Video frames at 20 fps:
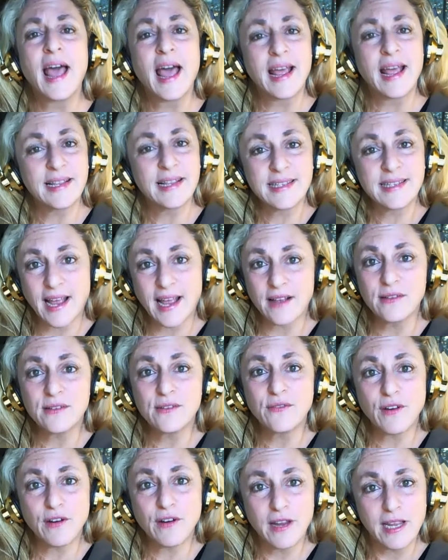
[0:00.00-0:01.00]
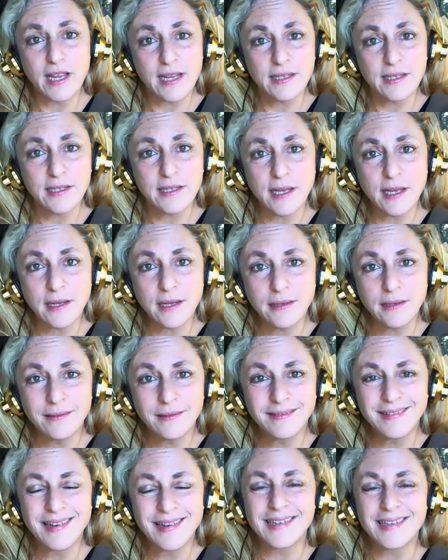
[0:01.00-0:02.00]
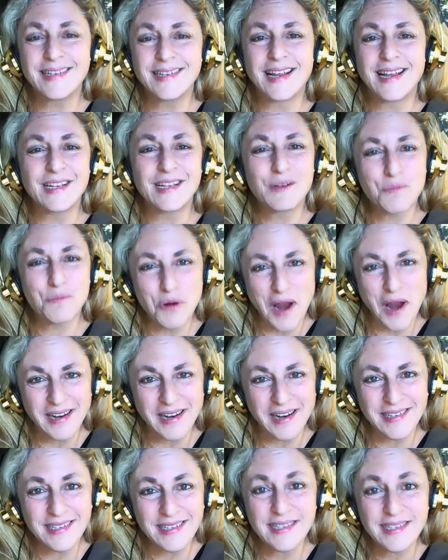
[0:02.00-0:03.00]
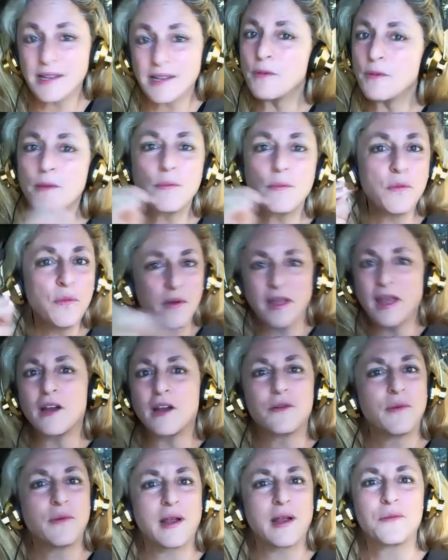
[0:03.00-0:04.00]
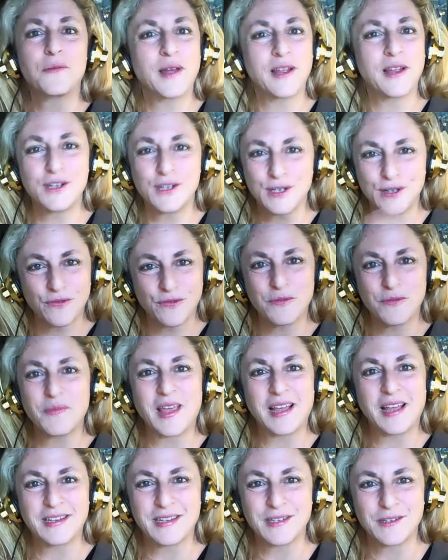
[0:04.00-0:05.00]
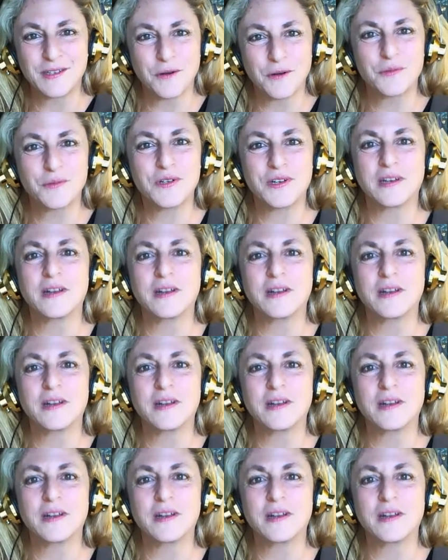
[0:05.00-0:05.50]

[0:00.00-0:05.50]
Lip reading: It sounds very easy. It takes practice. Some people will get it right away just from that description.